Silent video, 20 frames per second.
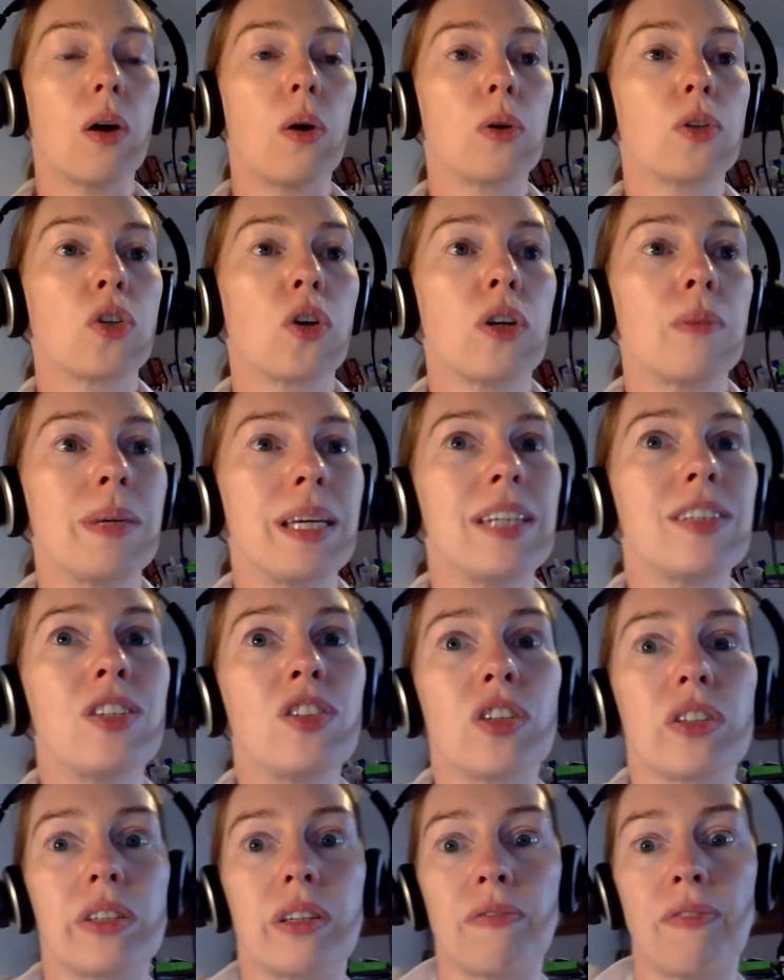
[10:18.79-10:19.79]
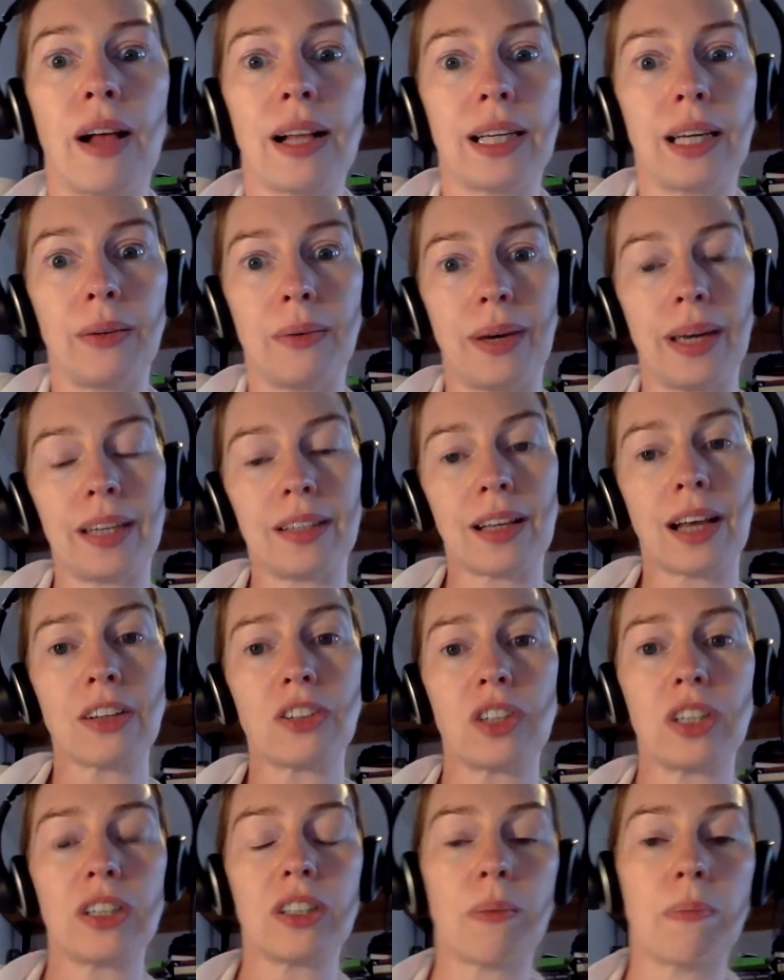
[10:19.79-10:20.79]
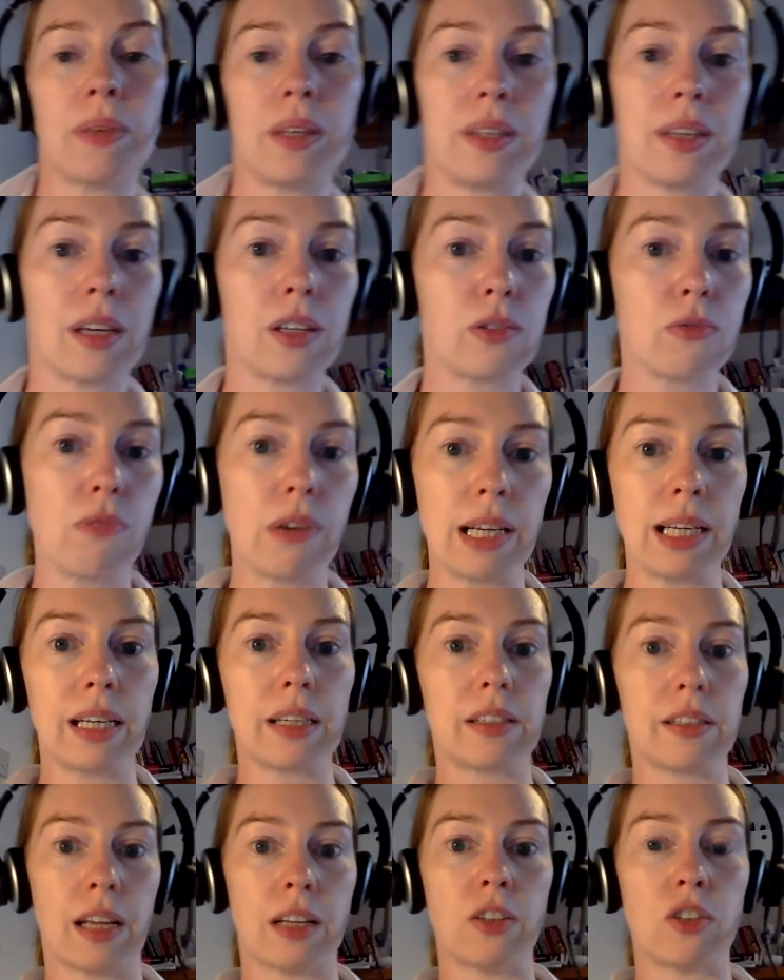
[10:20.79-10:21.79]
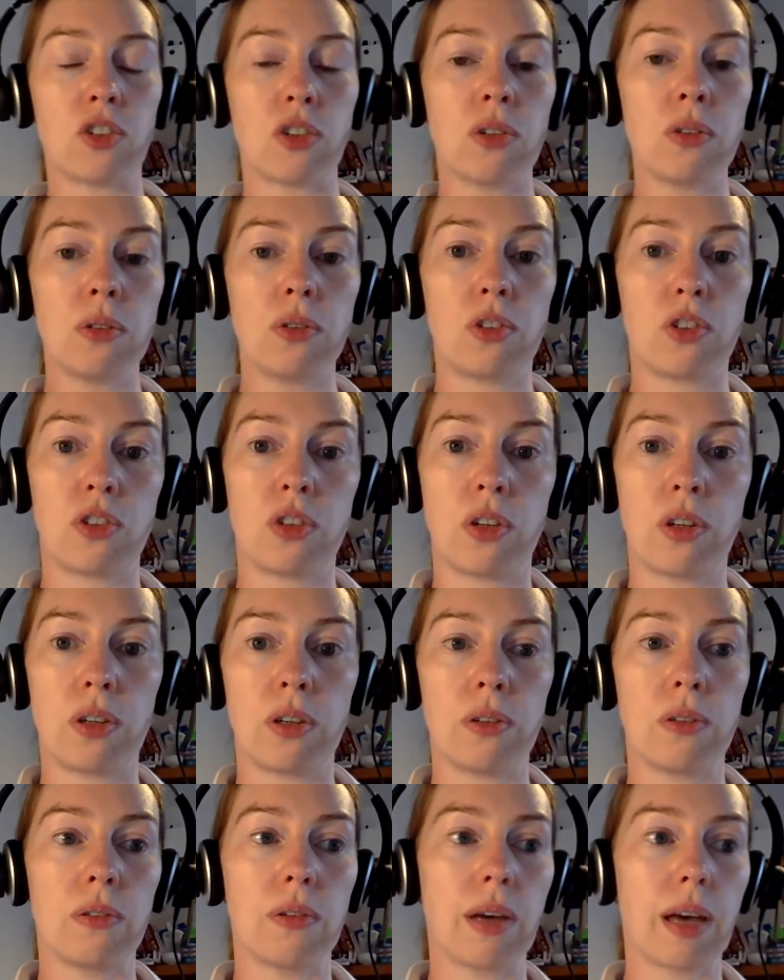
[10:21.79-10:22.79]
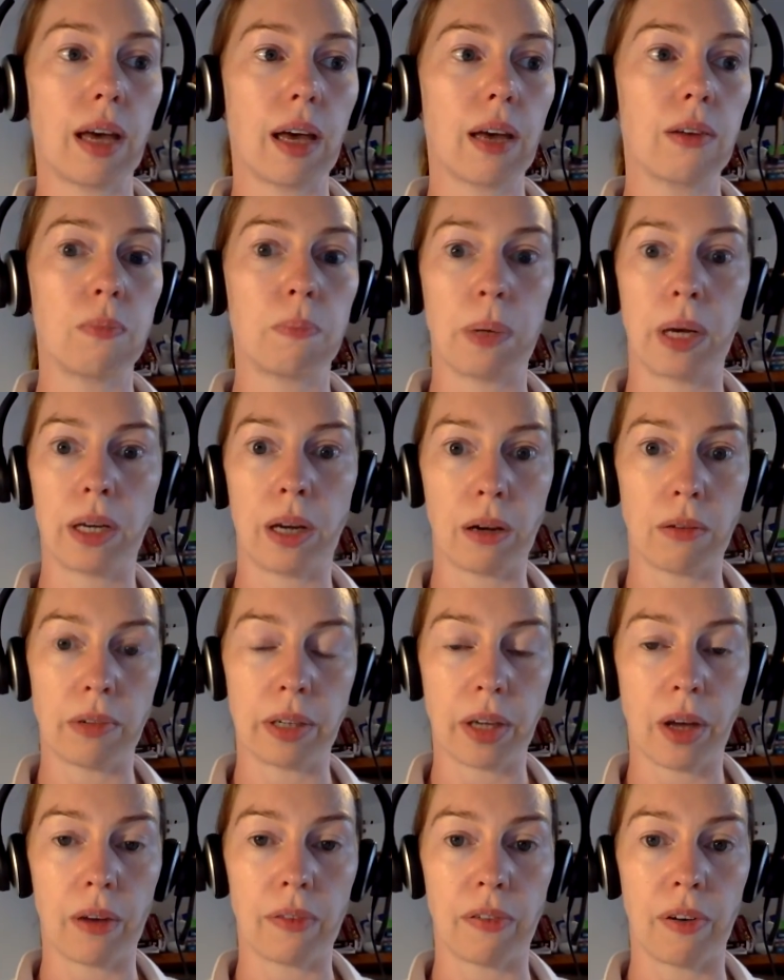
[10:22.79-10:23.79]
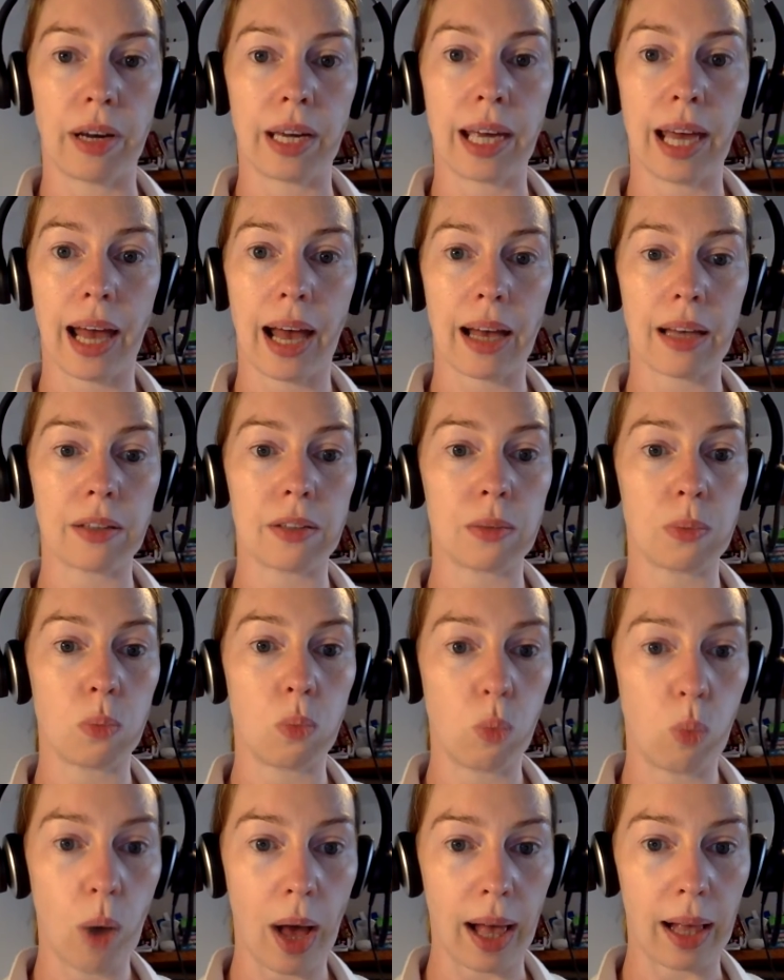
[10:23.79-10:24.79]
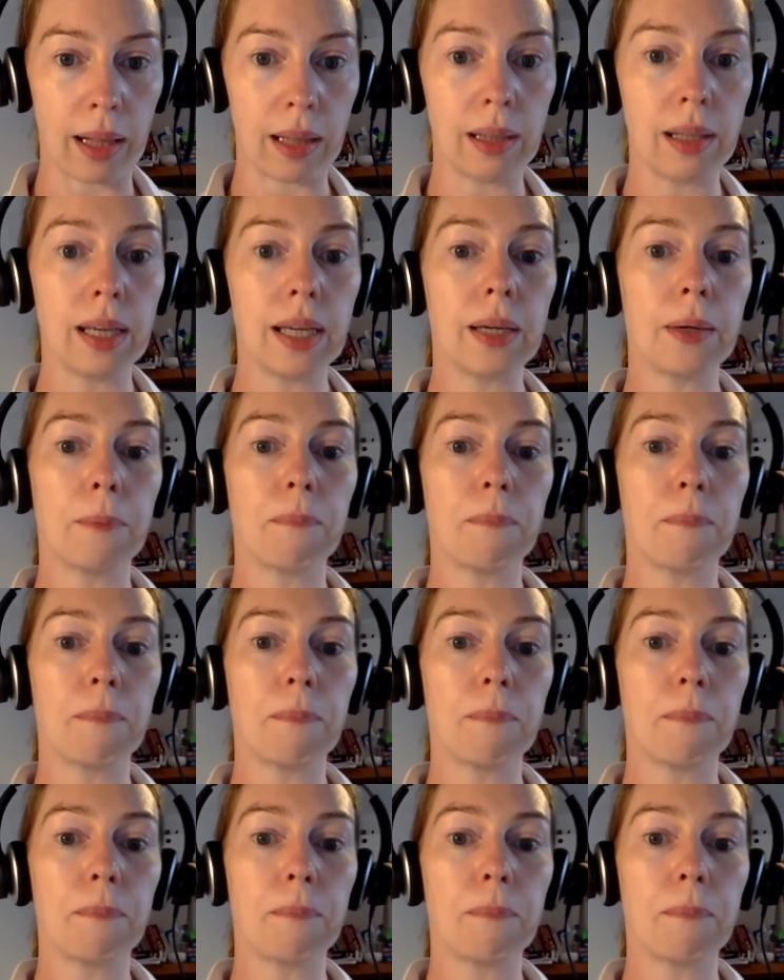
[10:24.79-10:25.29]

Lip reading: Autonomy isn't just a value. It's actually something that is really essential to burnout recovery as well.